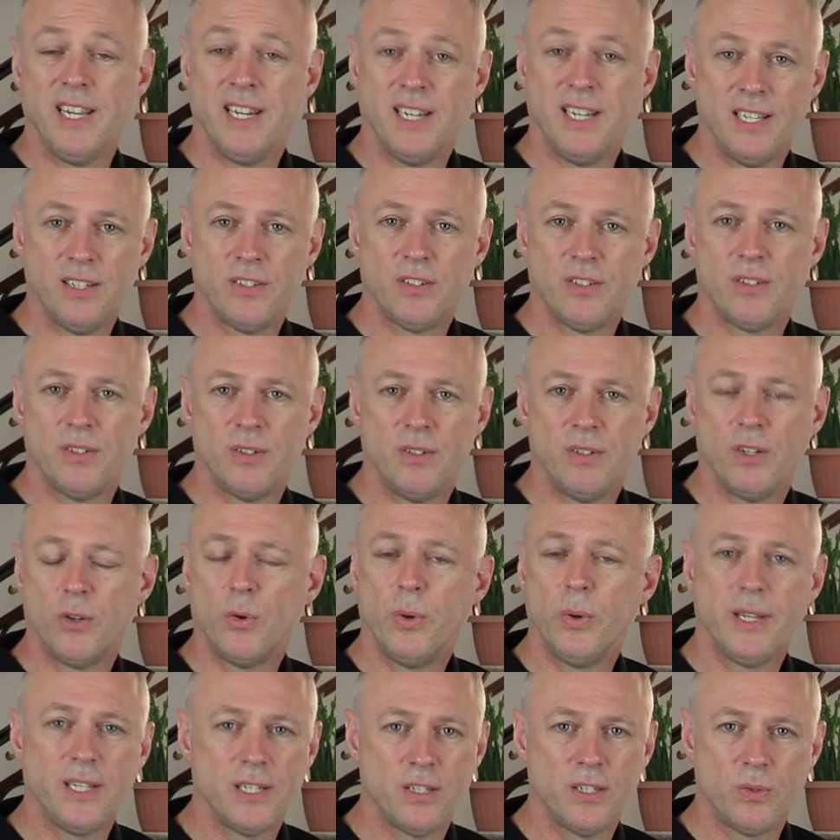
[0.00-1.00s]
It is the
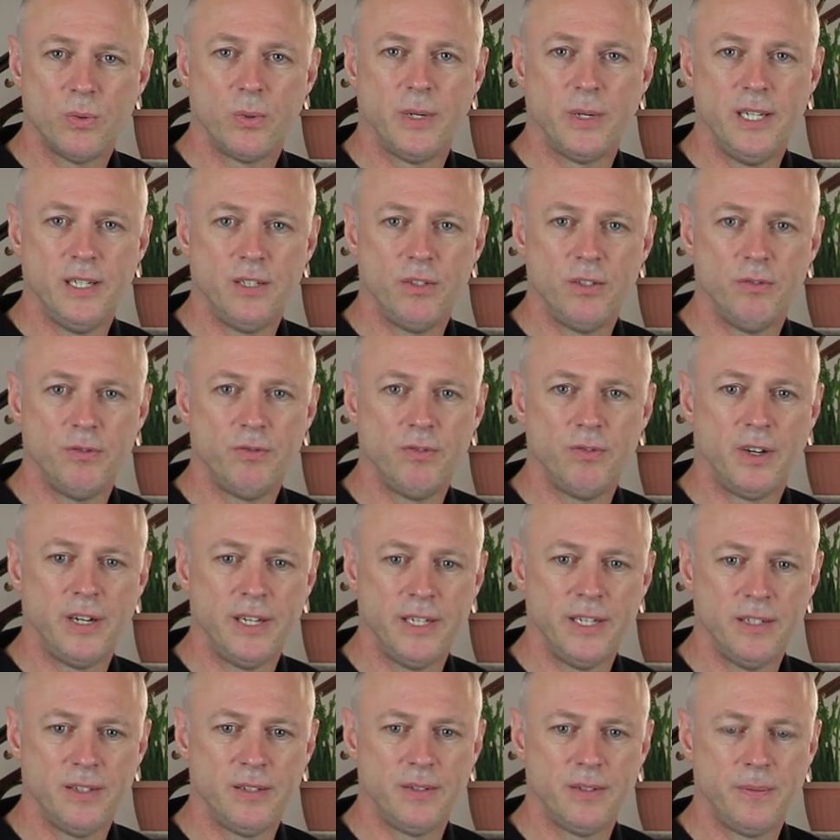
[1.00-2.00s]
quickest way to
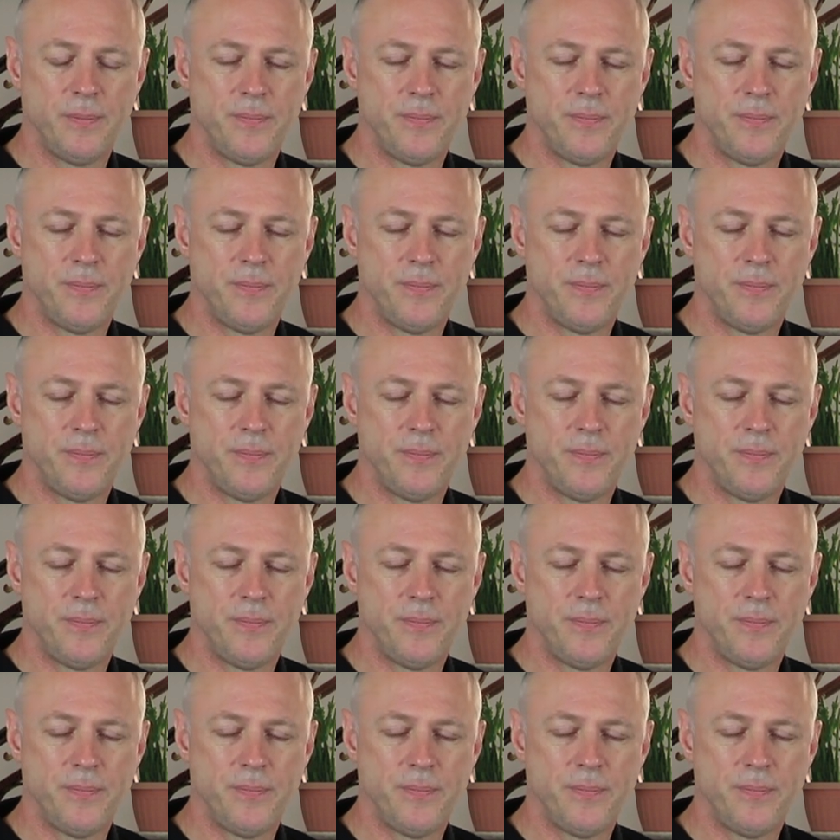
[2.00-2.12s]
find